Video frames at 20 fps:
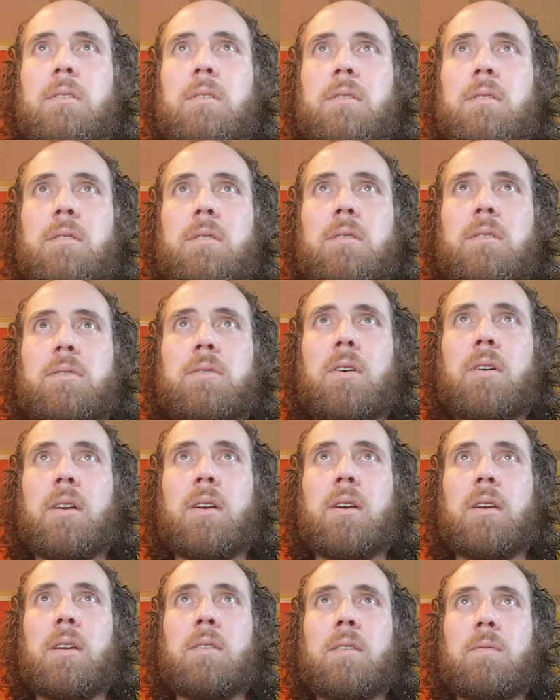Sorry.
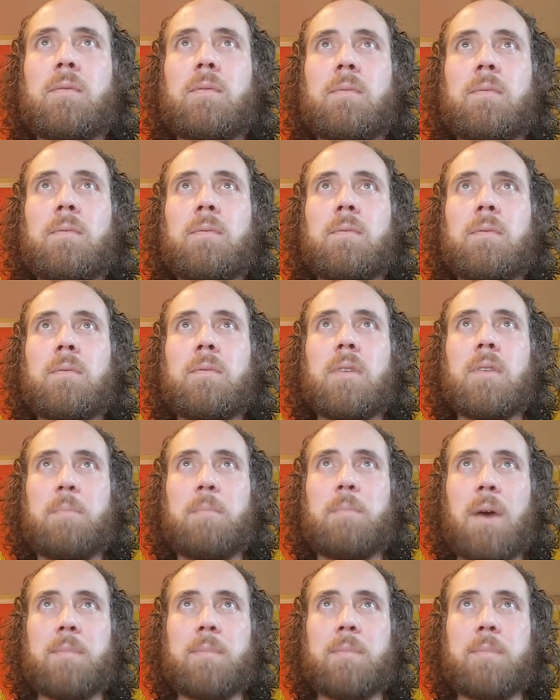It
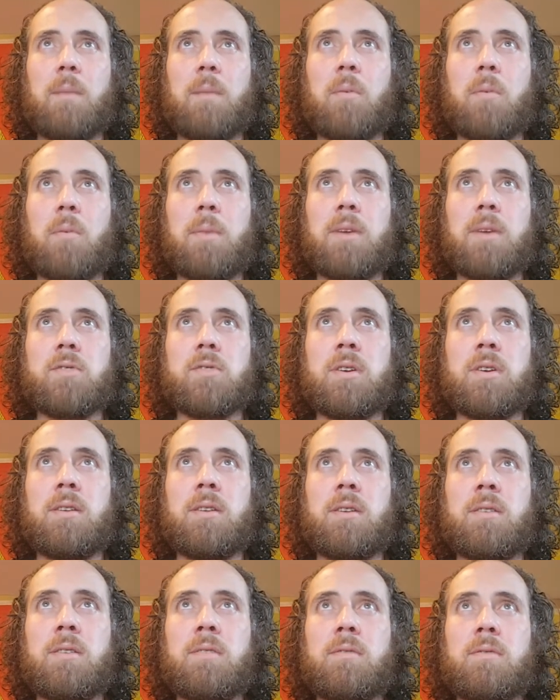popped up on my
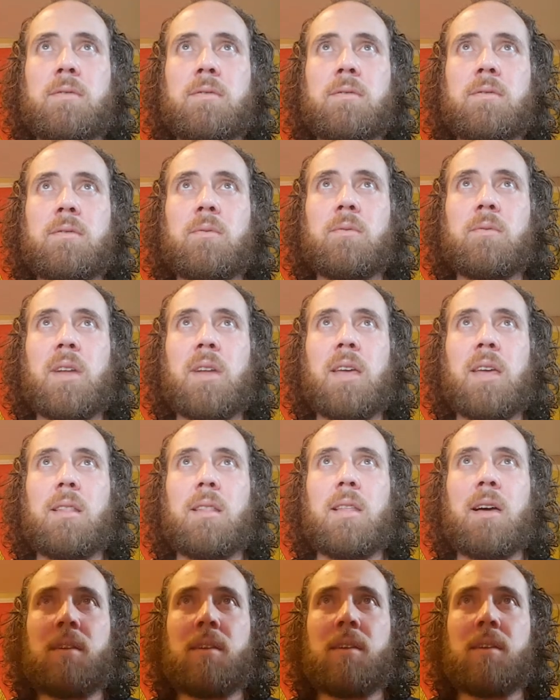screen when I hit
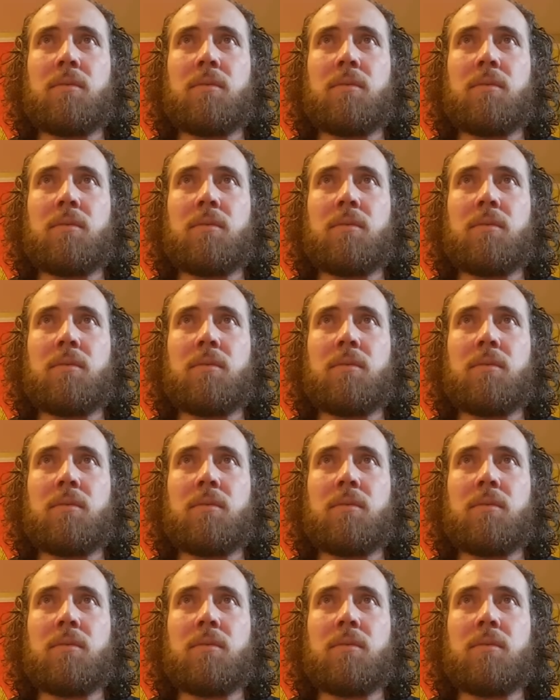live.